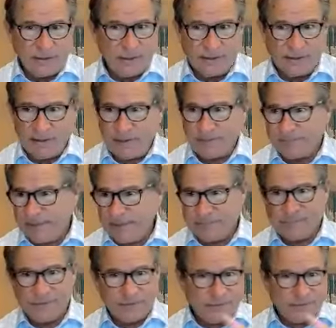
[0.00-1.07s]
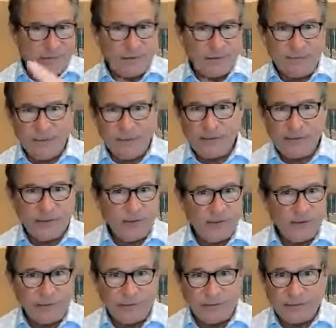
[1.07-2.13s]
Kelly K, man, he's fixing to go to $1 million a
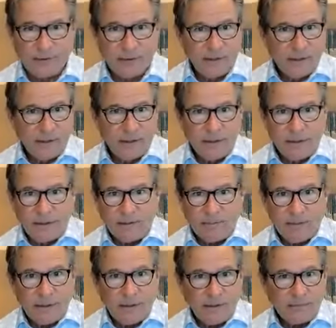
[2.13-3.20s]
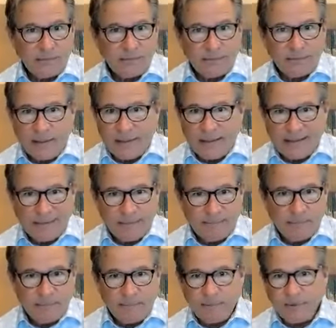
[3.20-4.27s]
year. Man,
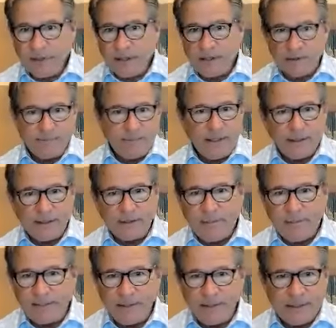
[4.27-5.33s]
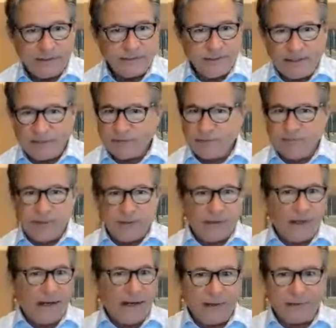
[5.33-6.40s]
Kelly made a commitment. He's going to build
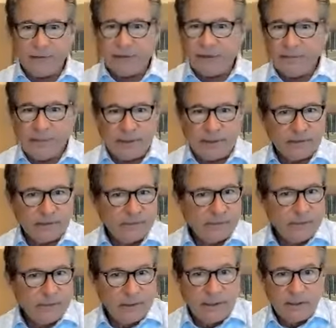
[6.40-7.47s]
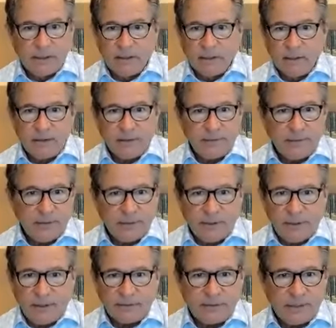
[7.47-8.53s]
a hierarchy, man.
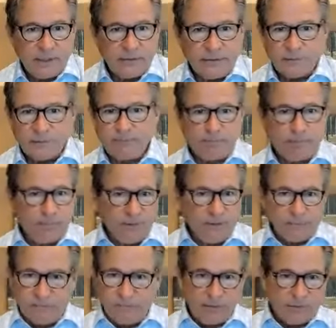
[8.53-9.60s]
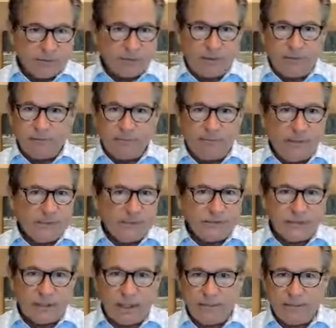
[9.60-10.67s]
He's not just focused on the base
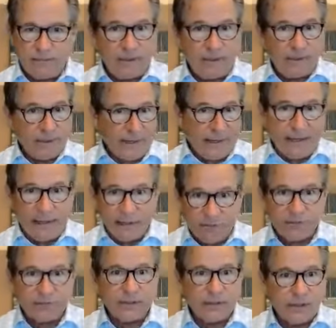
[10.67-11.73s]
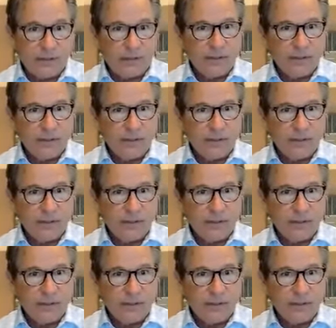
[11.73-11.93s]
shop. They're building a hierarchy.